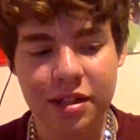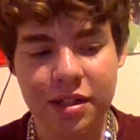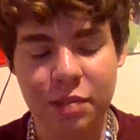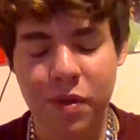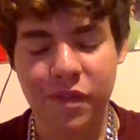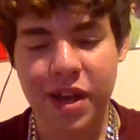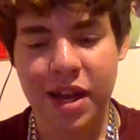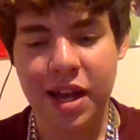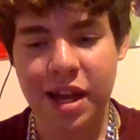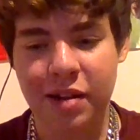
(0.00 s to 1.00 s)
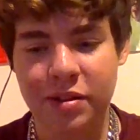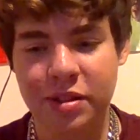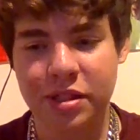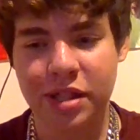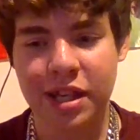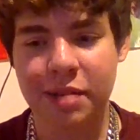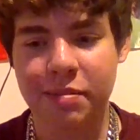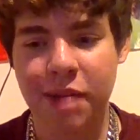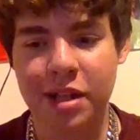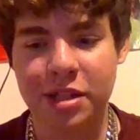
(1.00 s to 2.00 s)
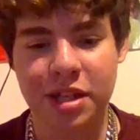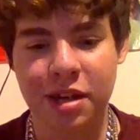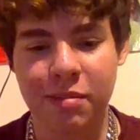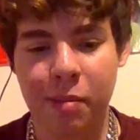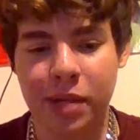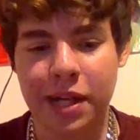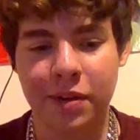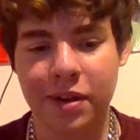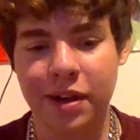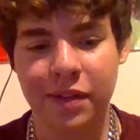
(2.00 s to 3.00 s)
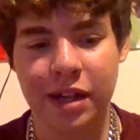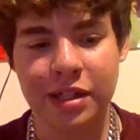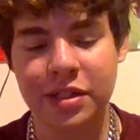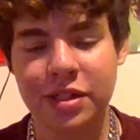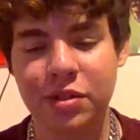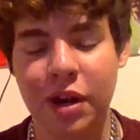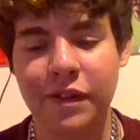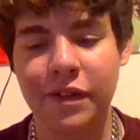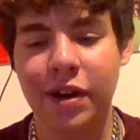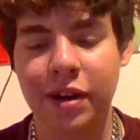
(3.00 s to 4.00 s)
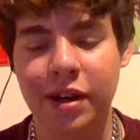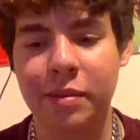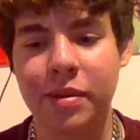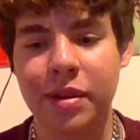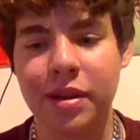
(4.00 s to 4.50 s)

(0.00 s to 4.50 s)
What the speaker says: this buffet and I was just like getting my shit on my plate or whatever, and I just straight fucking